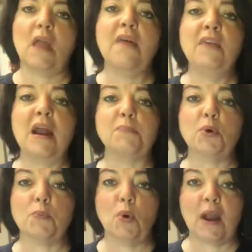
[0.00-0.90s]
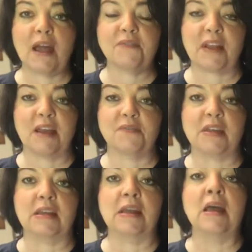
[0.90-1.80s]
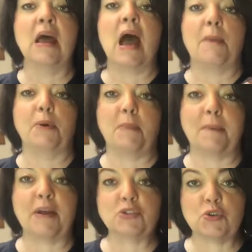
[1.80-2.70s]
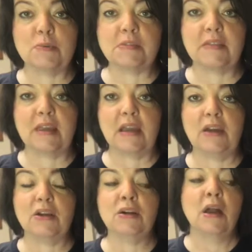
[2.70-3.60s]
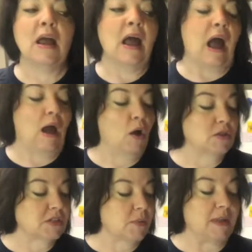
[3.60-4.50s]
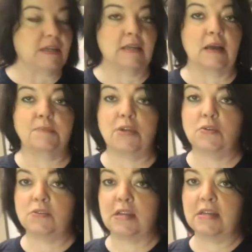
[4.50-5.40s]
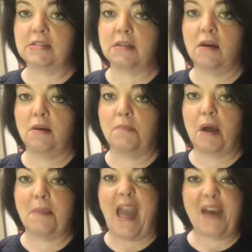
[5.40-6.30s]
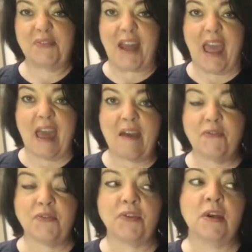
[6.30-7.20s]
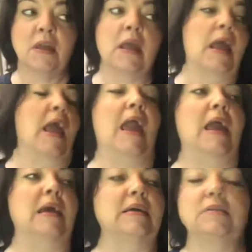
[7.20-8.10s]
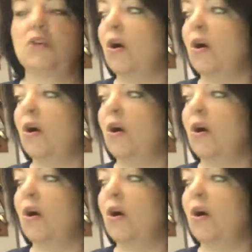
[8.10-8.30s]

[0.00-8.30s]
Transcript: And then I poured more half and half in. I put my mushrooms in there. I also ended up using some half and half, and